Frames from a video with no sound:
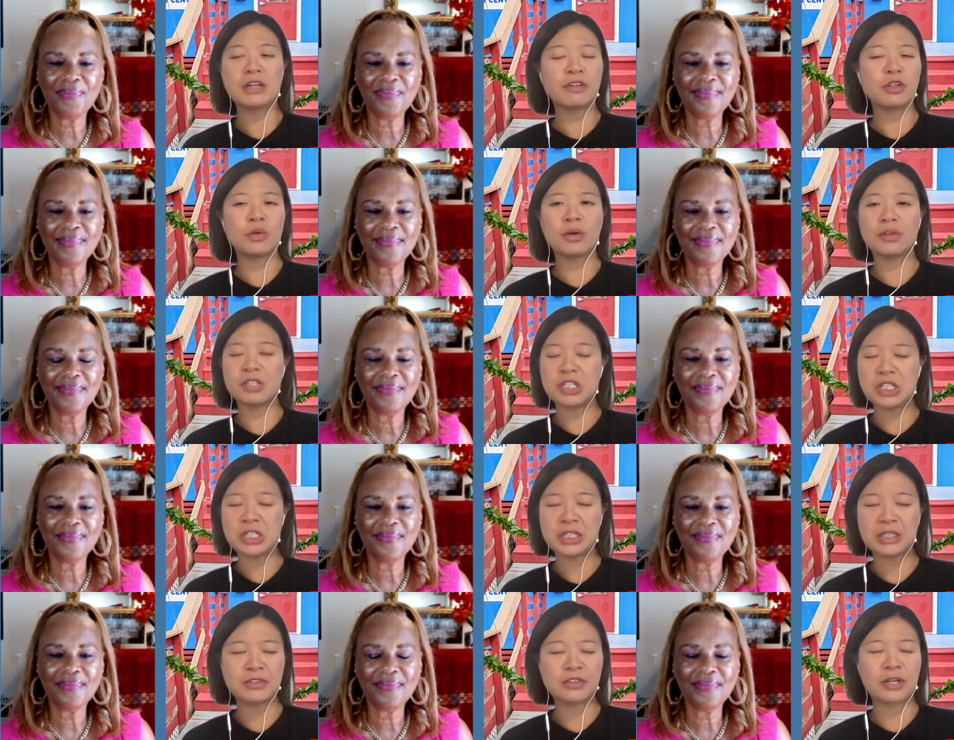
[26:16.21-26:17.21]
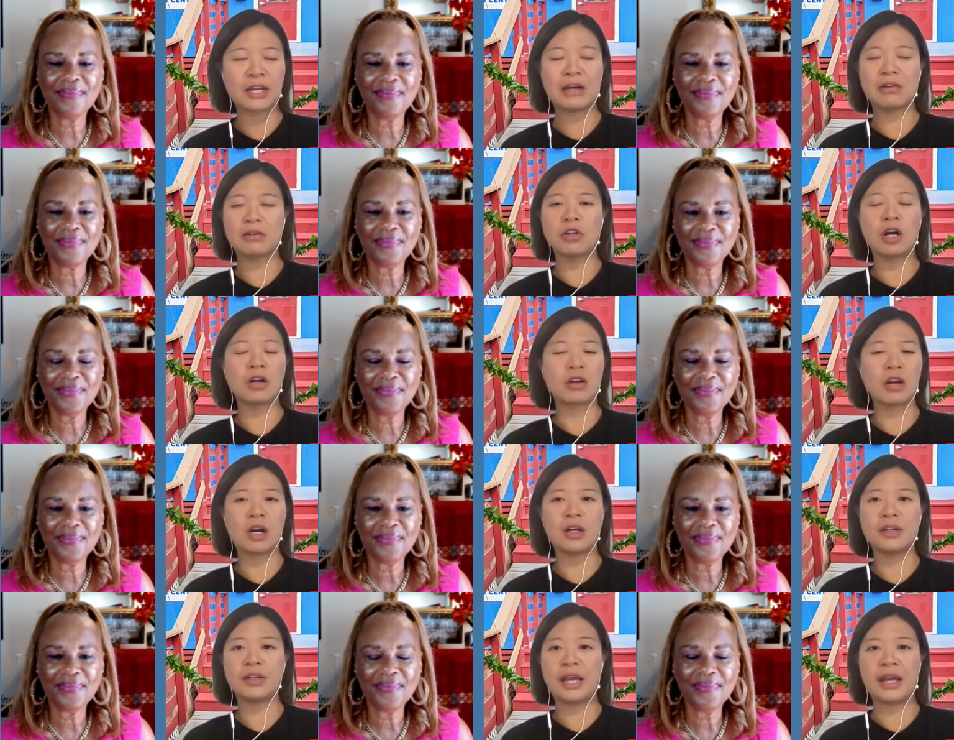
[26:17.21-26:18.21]
Speaker 1: giving you all the details on how to log
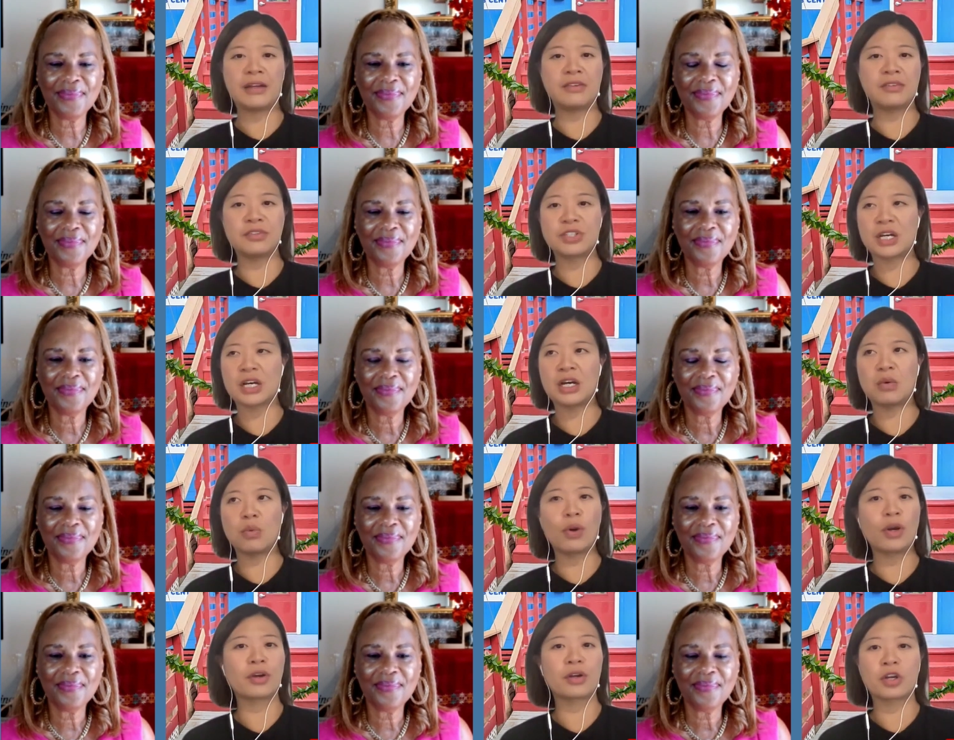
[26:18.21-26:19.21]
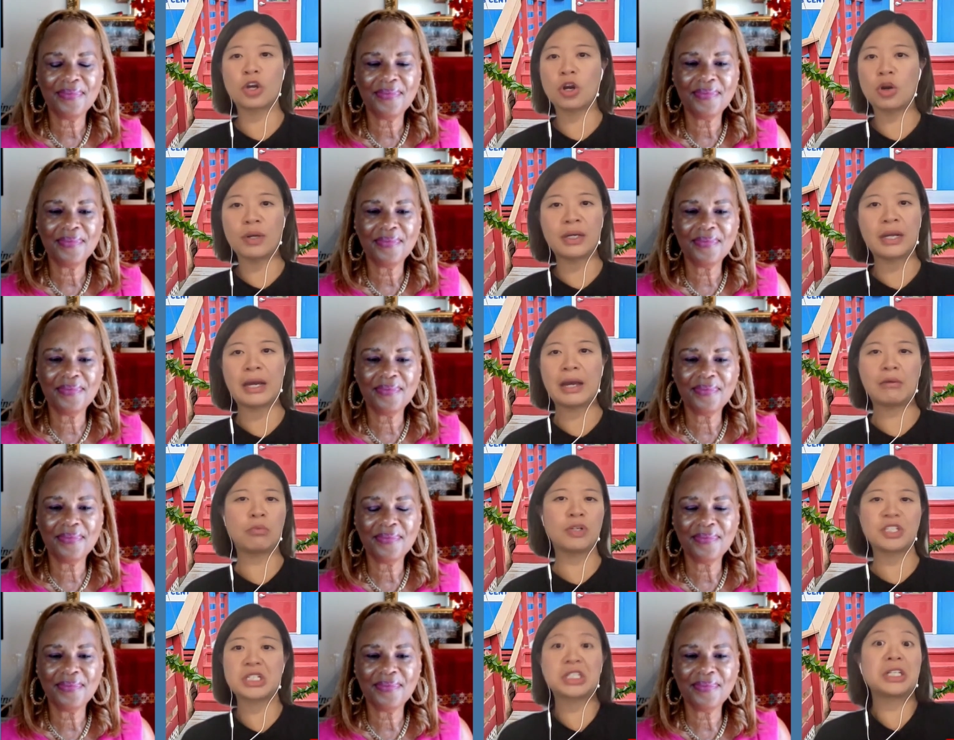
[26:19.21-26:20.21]
on and uh, where to go and
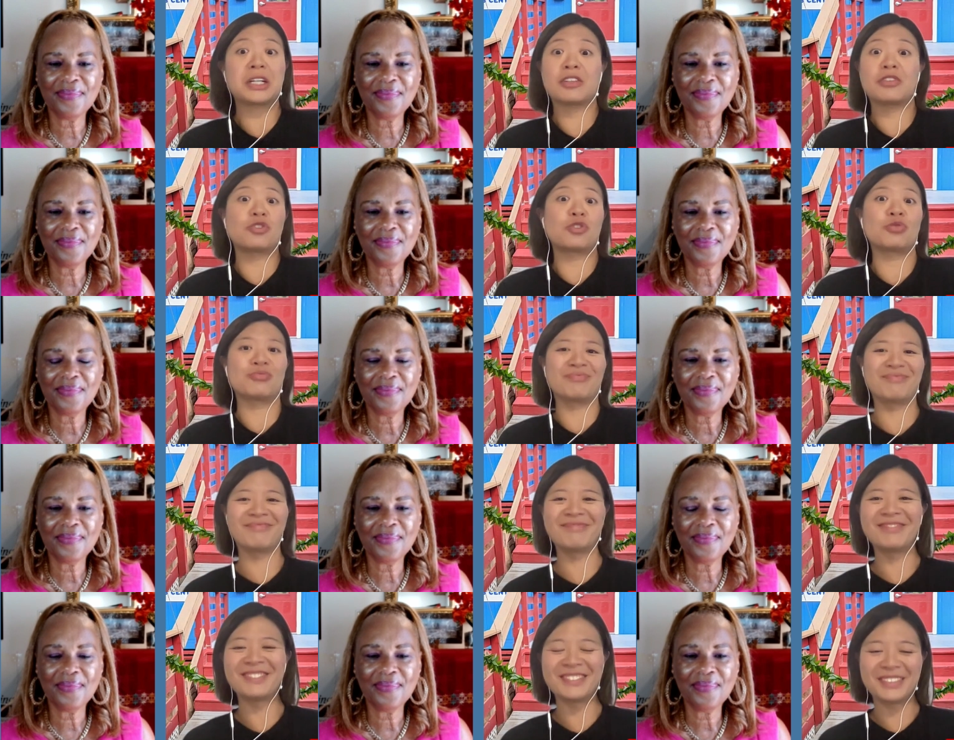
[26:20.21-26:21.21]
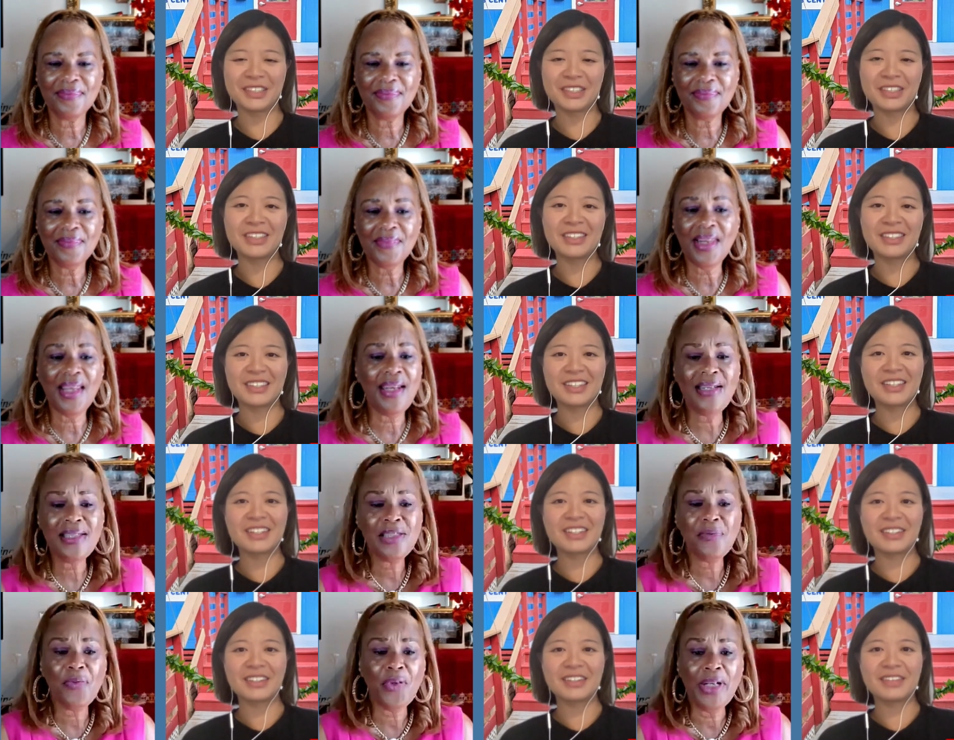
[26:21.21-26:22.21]
what to click on Zoom.
Speaker 2: And
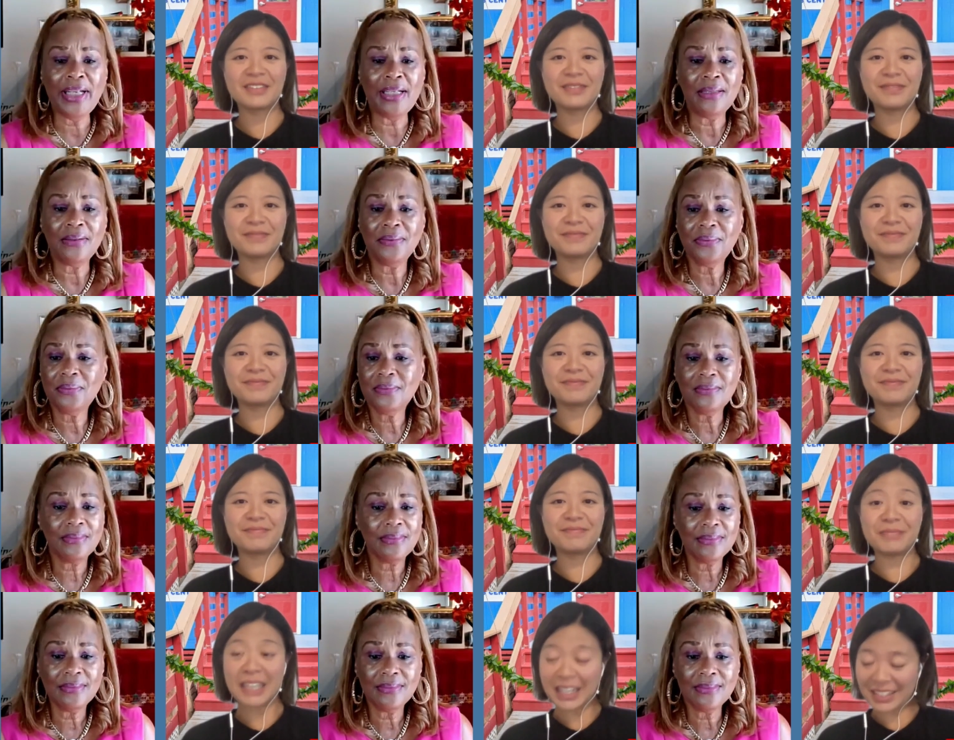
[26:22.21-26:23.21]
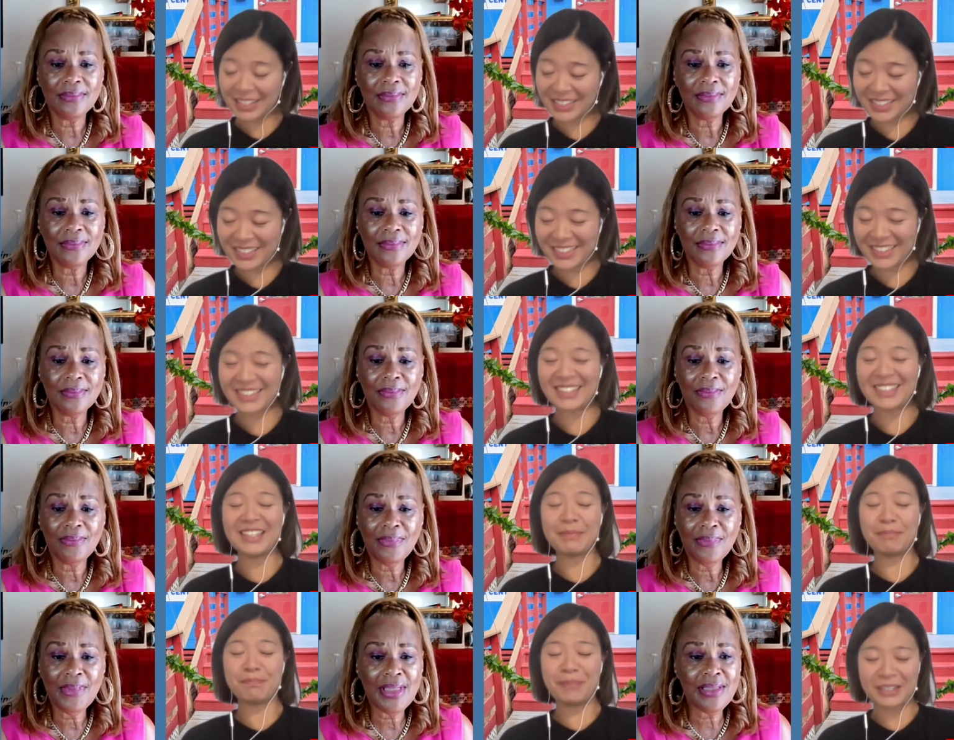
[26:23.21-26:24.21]
it's free.
Speaker 1: Yes,
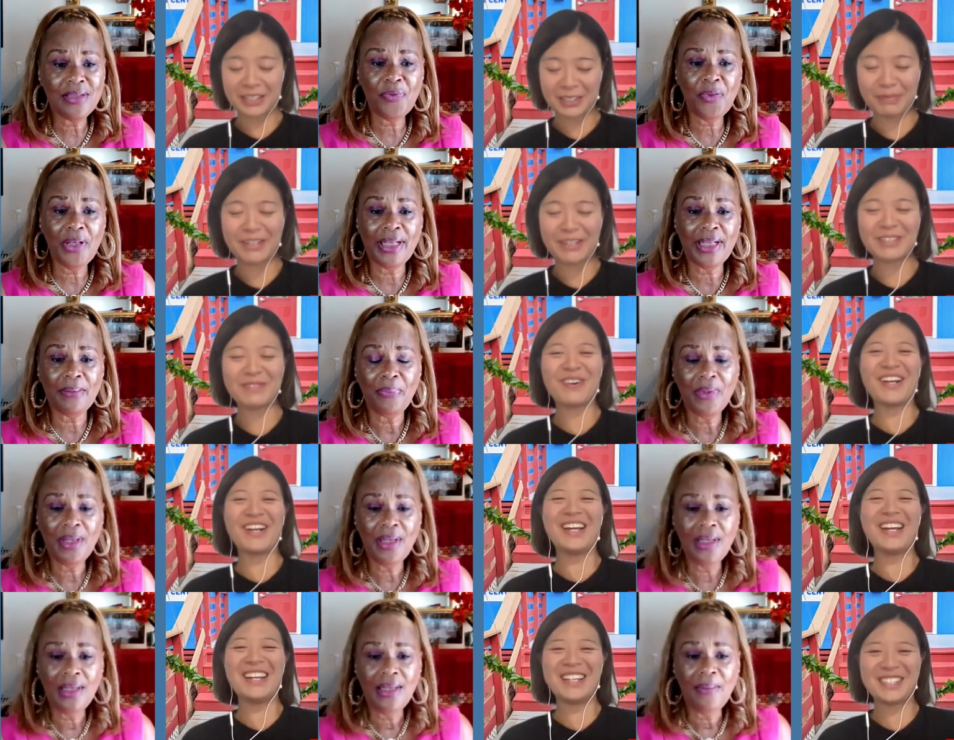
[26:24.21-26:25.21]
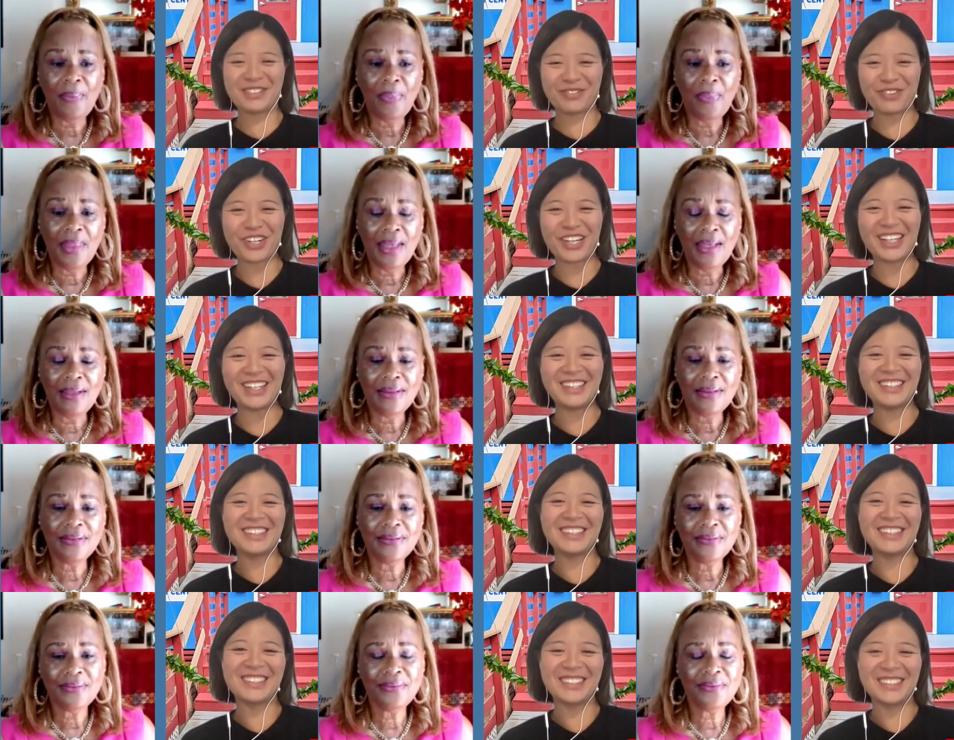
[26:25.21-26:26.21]
the, it's that's free. The best part. It is free.
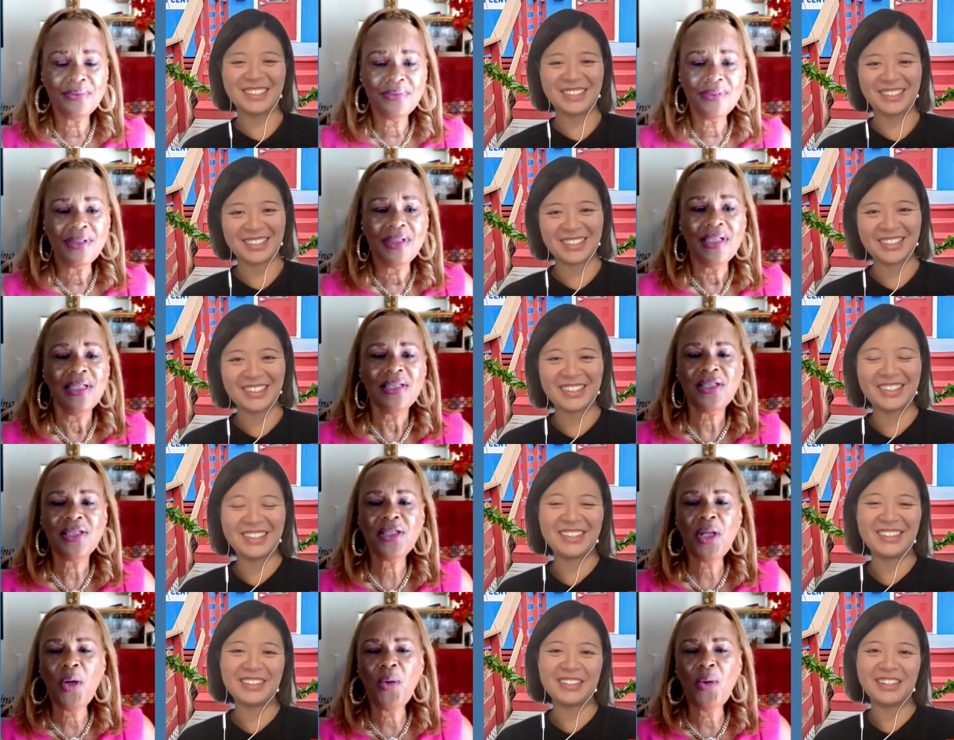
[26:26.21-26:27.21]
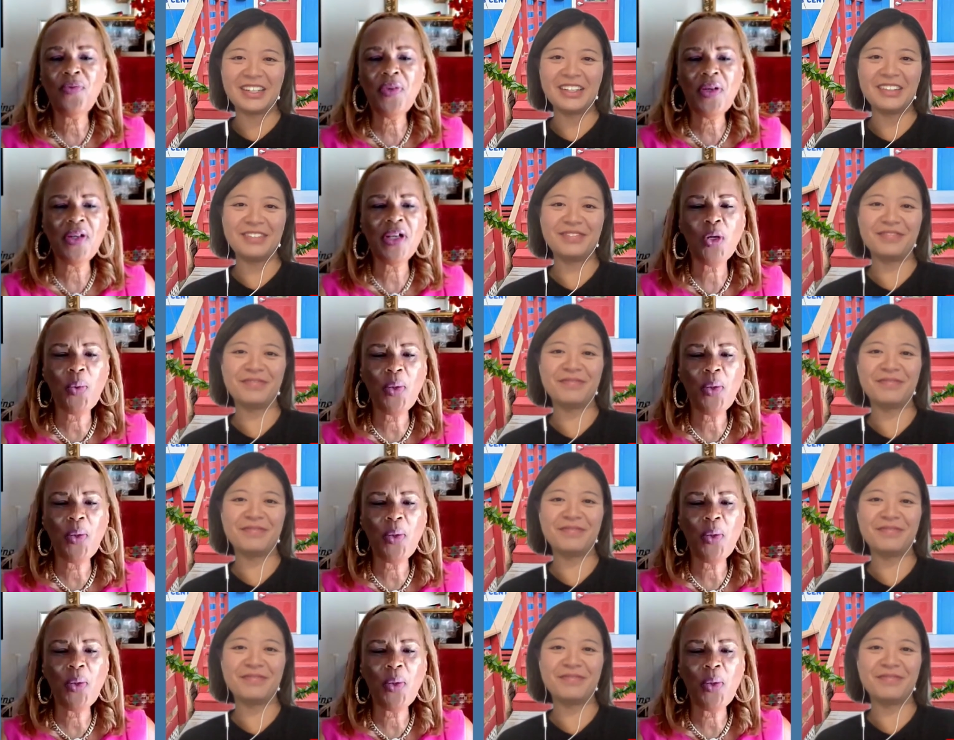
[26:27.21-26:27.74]
Speaker 2: So very